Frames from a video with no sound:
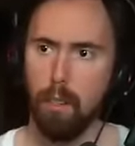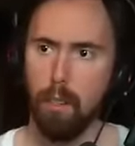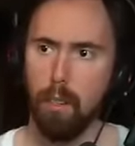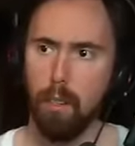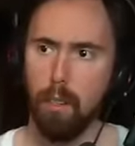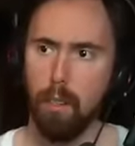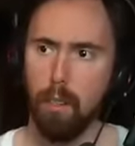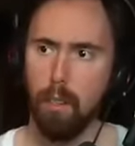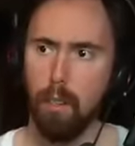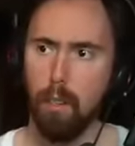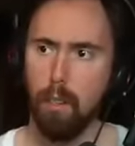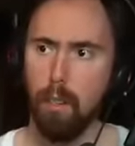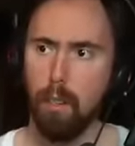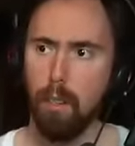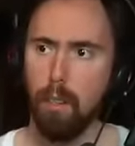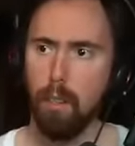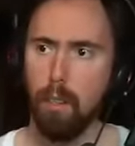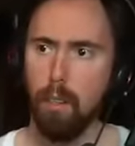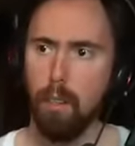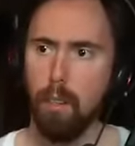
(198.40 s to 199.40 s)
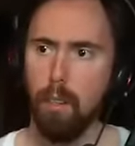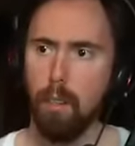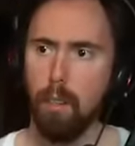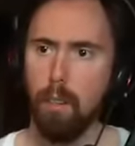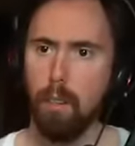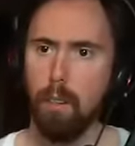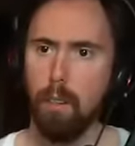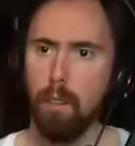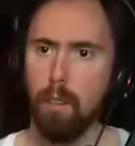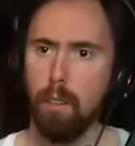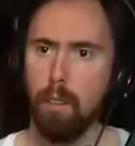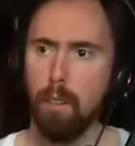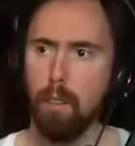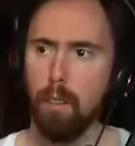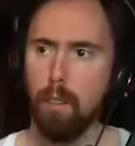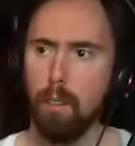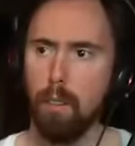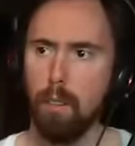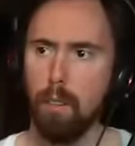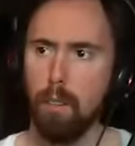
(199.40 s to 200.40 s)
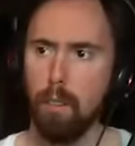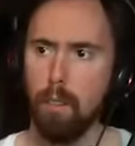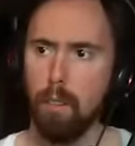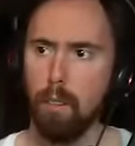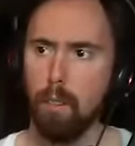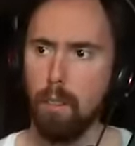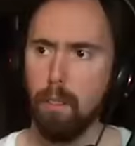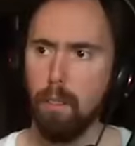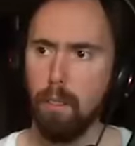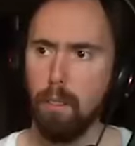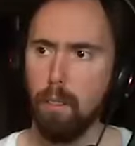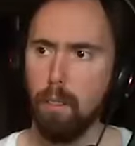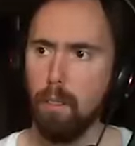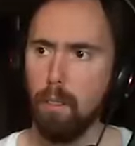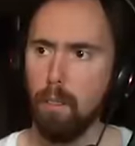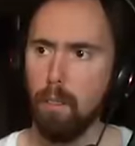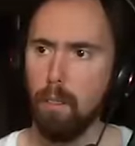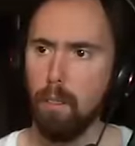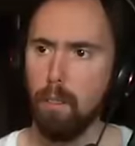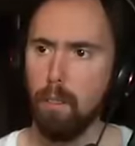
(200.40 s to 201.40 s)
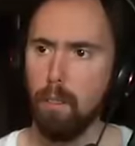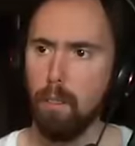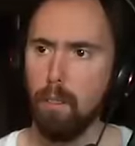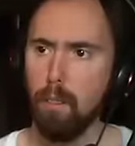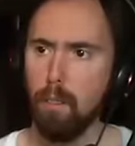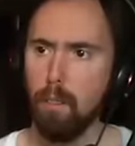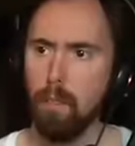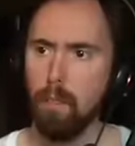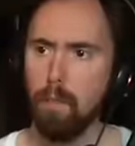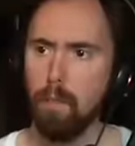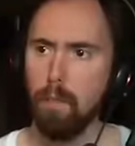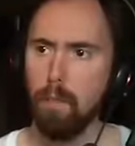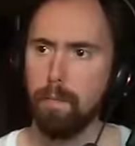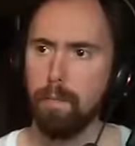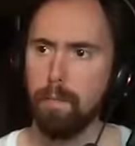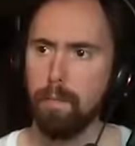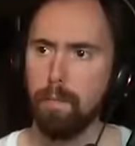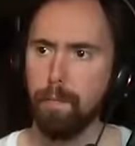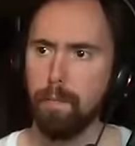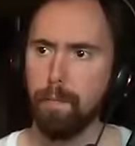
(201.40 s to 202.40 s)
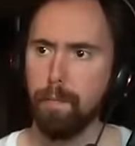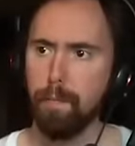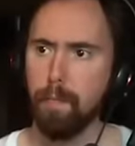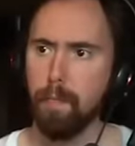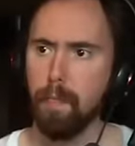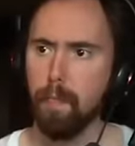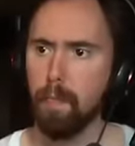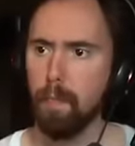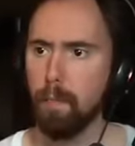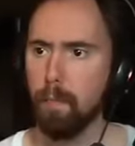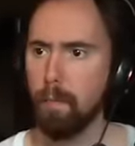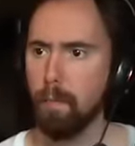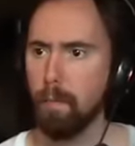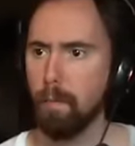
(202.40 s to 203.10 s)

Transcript: Nobody speaks.